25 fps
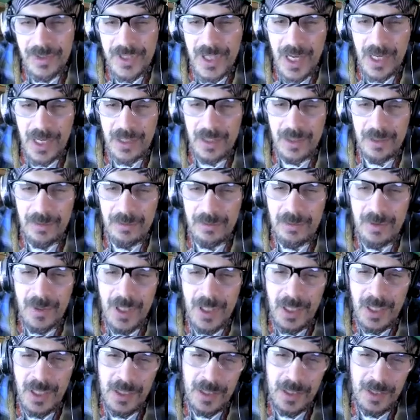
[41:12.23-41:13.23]
not going to
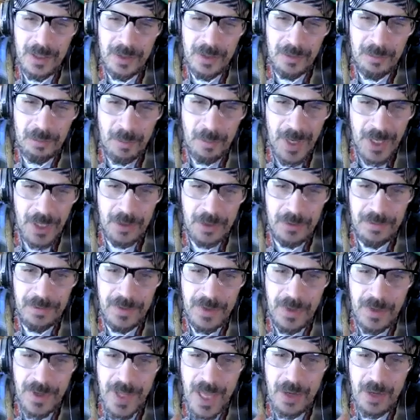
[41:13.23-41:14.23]
make her
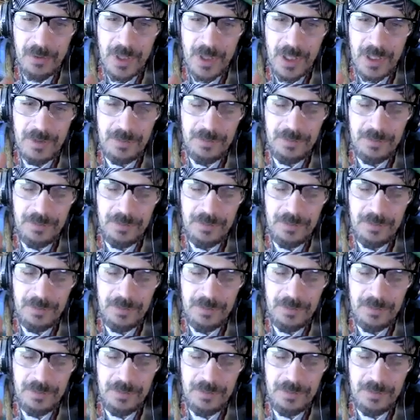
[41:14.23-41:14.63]
feel that way.